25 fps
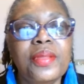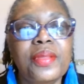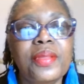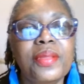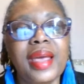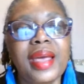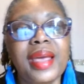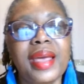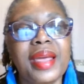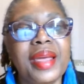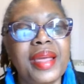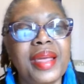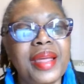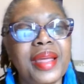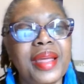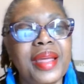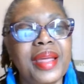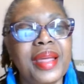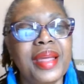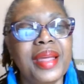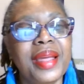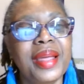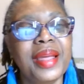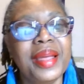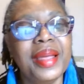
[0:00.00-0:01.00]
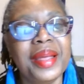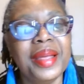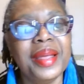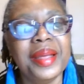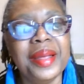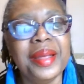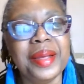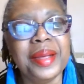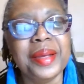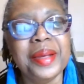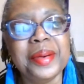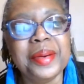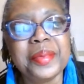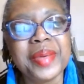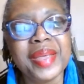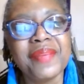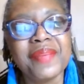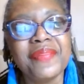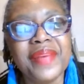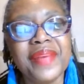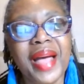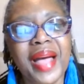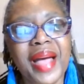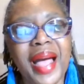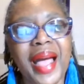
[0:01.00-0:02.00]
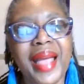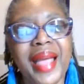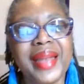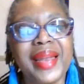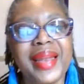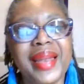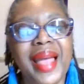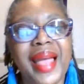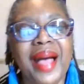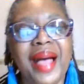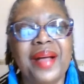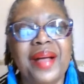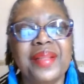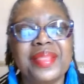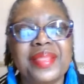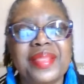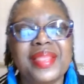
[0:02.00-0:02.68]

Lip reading: We find out